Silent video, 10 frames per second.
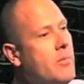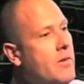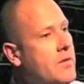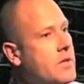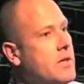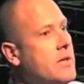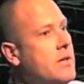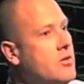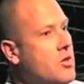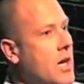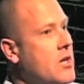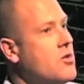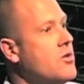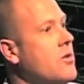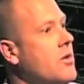obviously
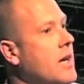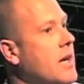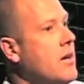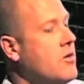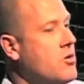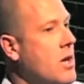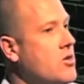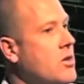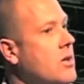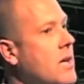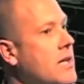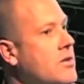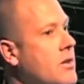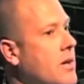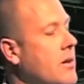change their structure as
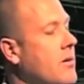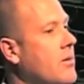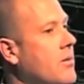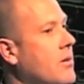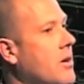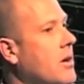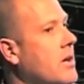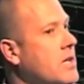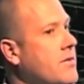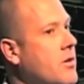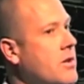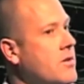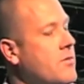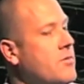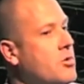classifieds
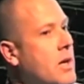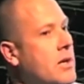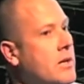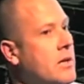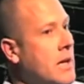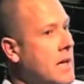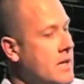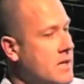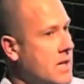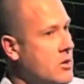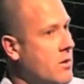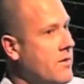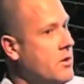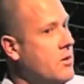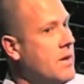have shrunk and there's less revenue